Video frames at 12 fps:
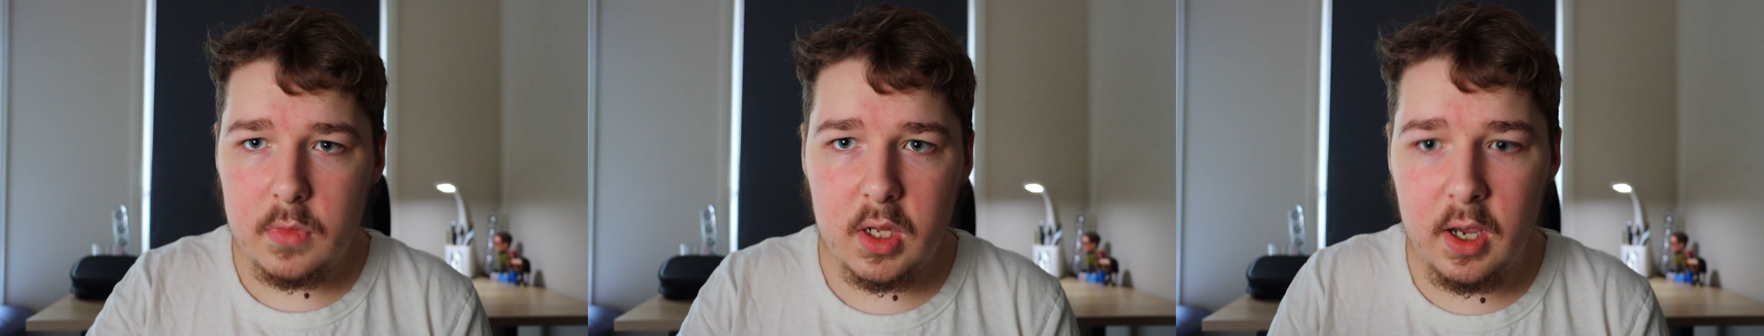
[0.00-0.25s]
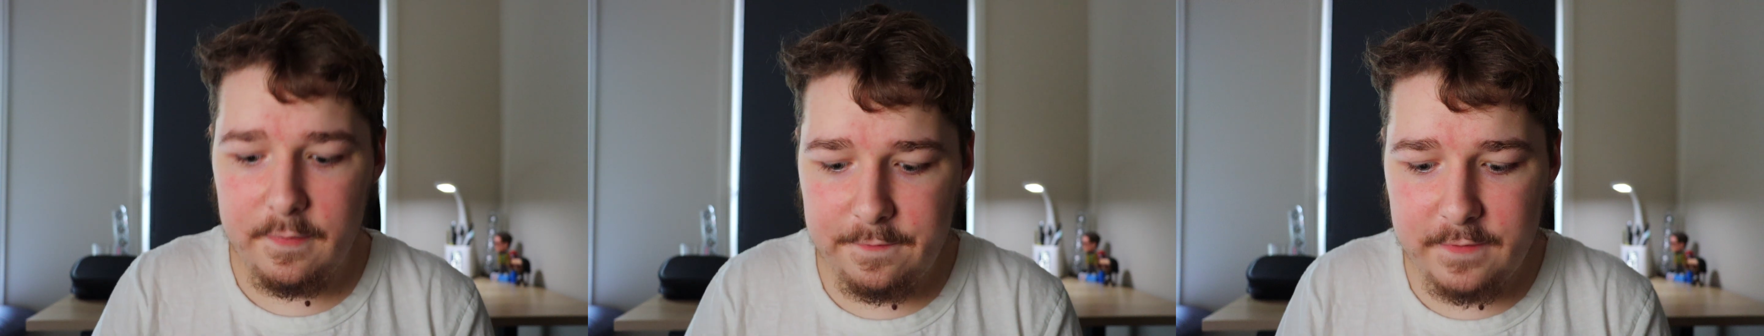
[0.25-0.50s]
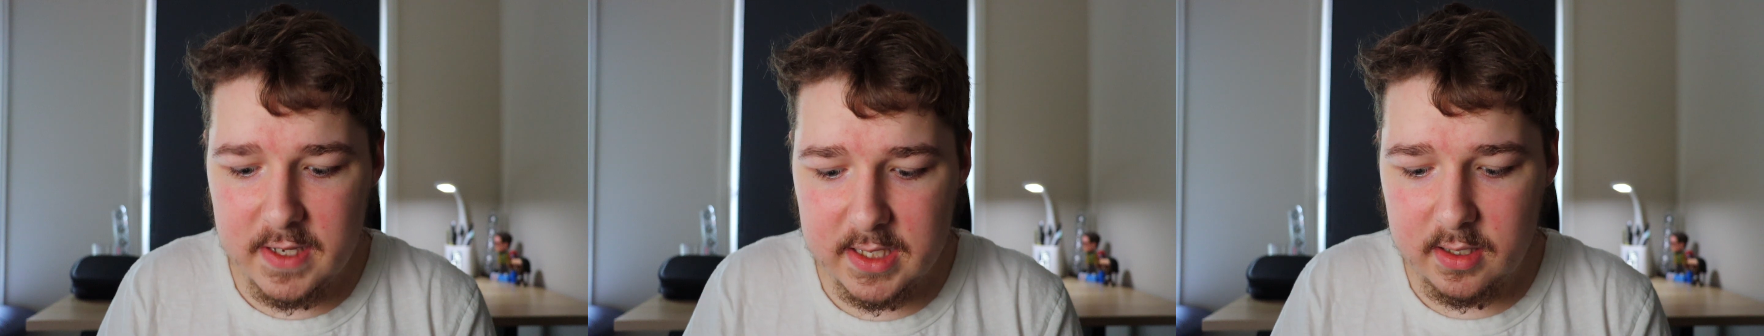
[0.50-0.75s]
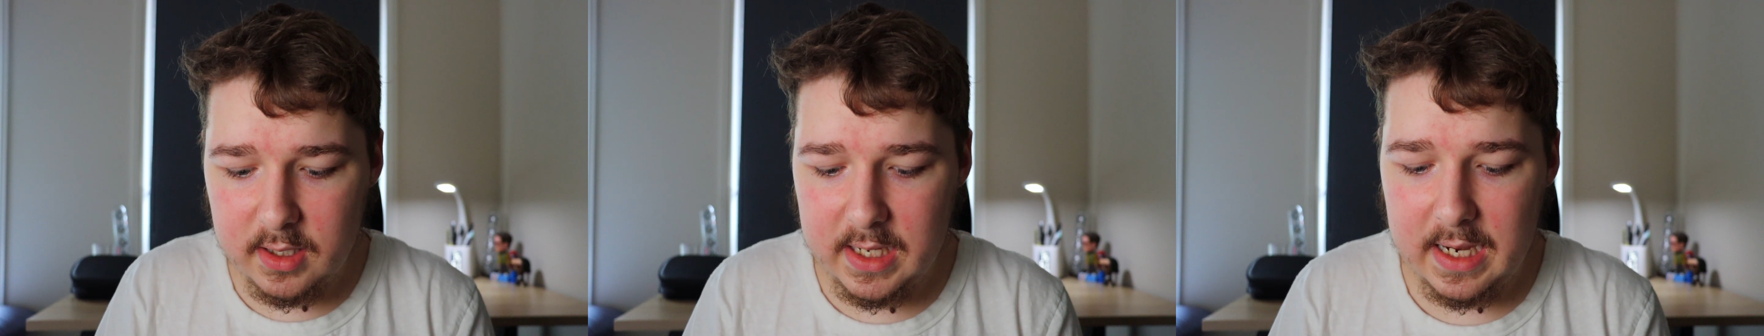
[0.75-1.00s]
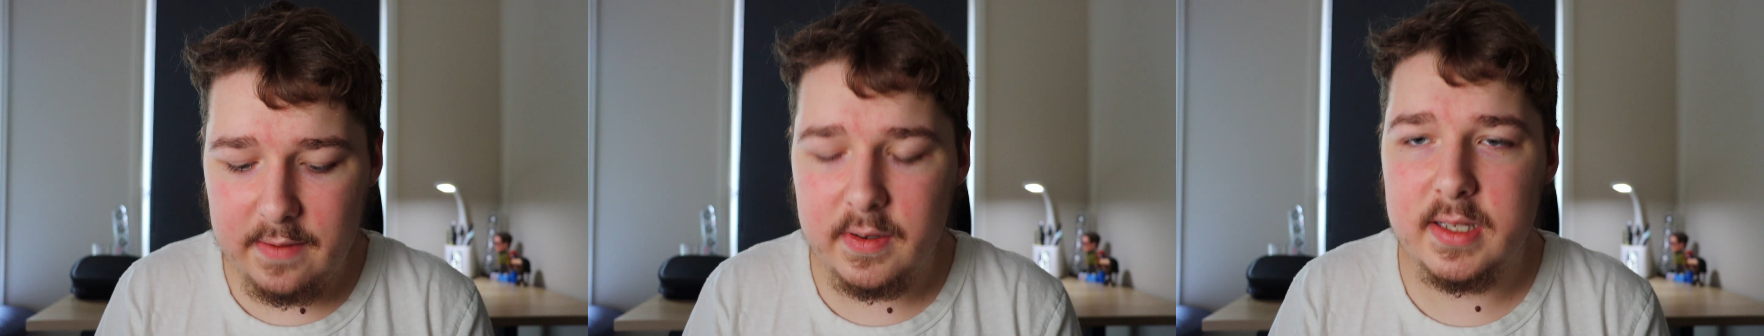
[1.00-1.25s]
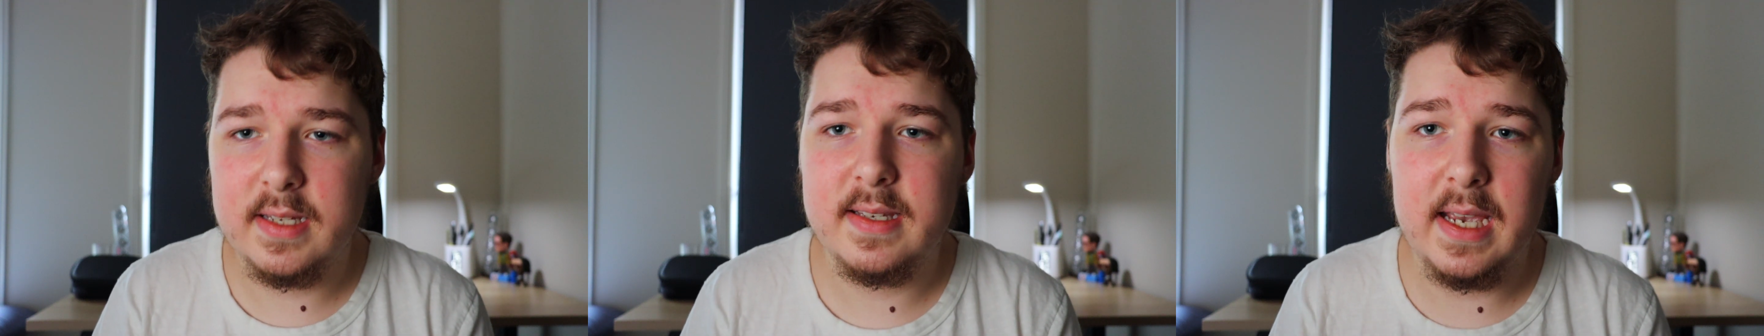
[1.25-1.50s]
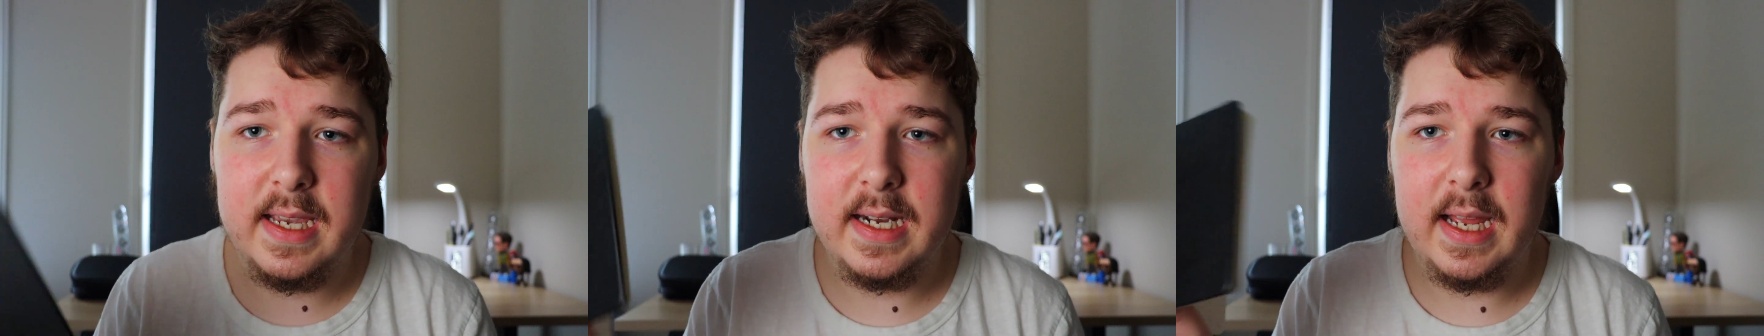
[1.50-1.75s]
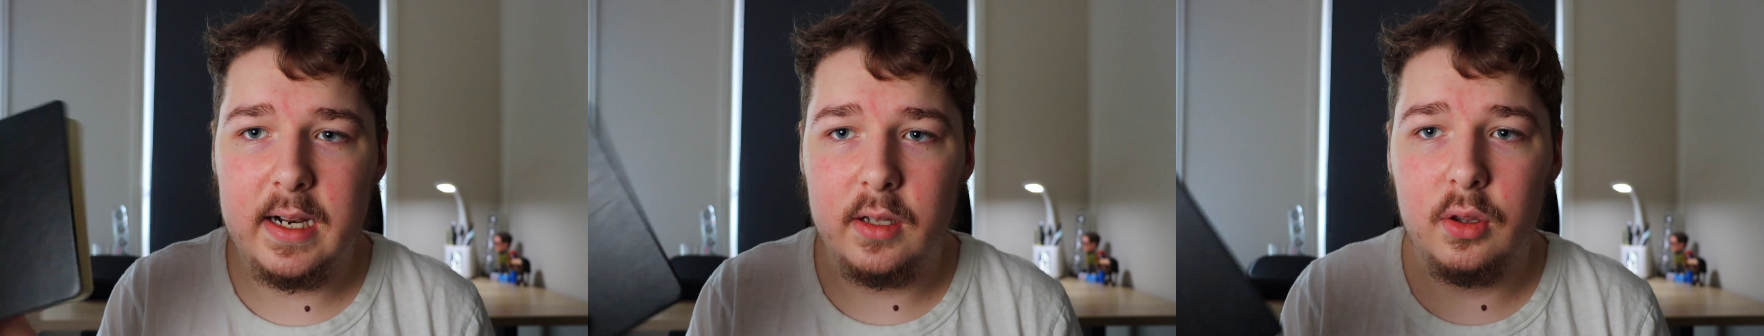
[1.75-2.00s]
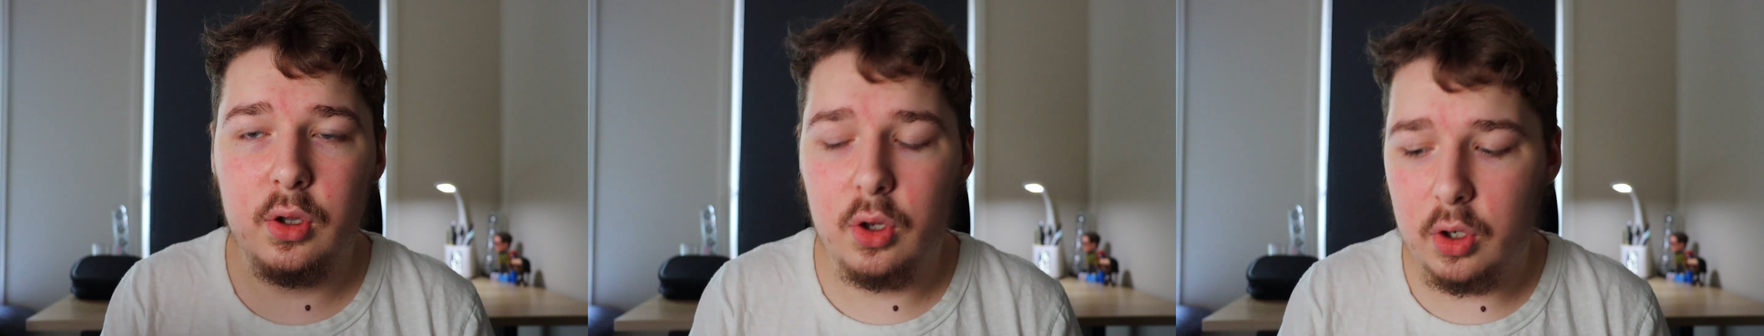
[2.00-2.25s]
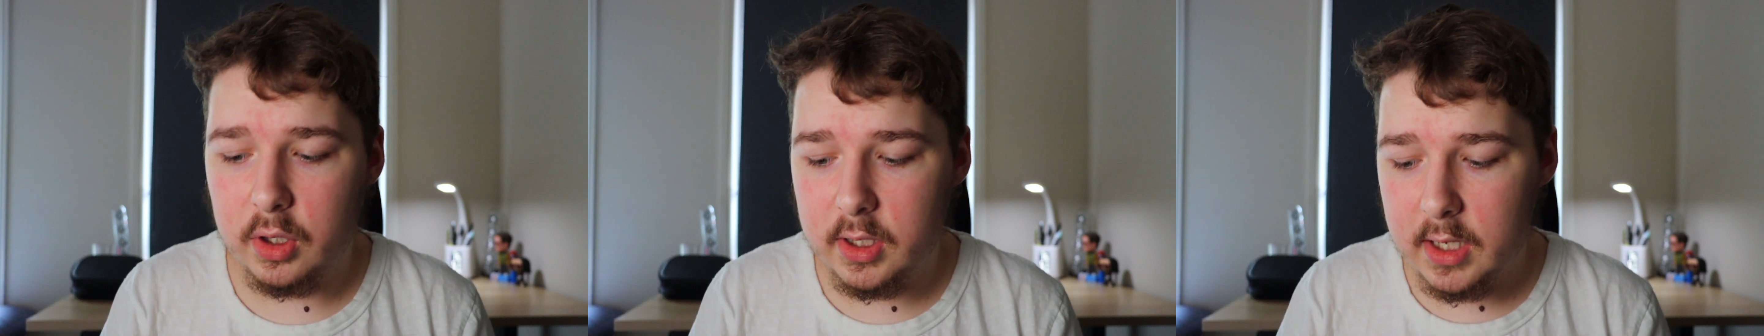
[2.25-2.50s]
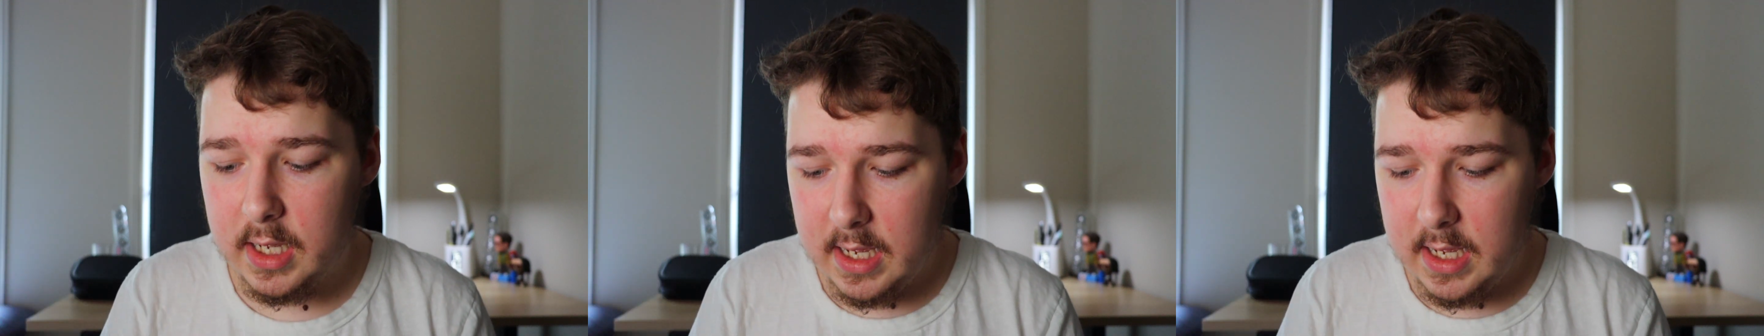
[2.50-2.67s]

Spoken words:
are physically having to take it out and look,